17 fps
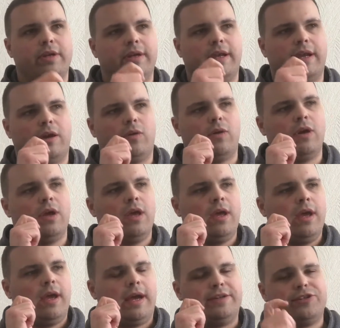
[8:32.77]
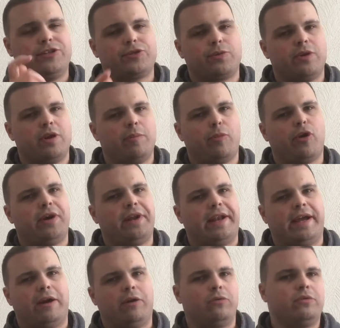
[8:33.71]
Now, I just want to
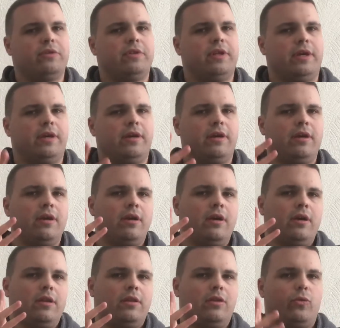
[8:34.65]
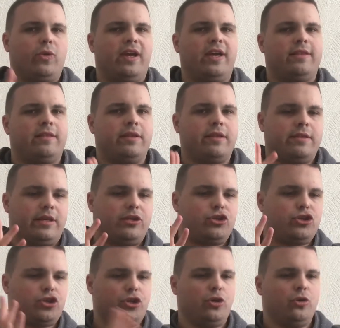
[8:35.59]
point out that the way that they
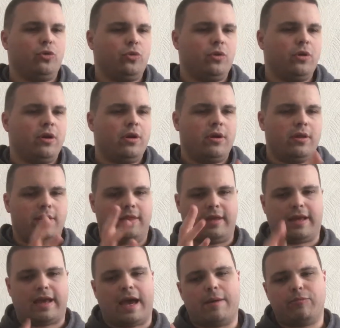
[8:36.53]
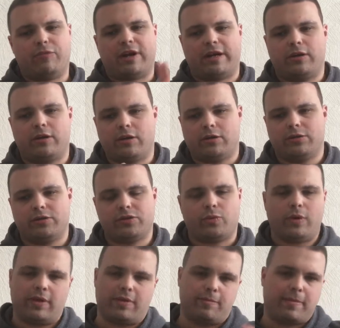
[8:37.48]
shoot the camera angles
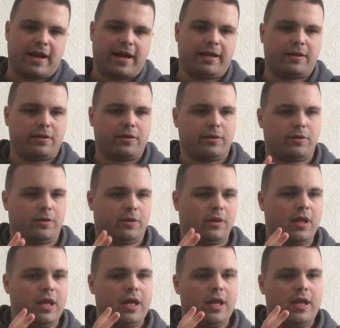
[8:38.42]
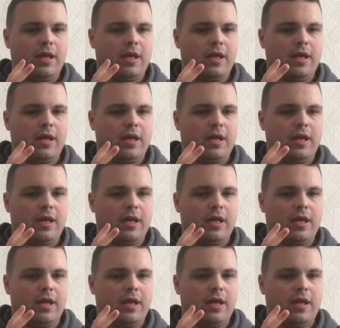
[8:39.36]
with Michael,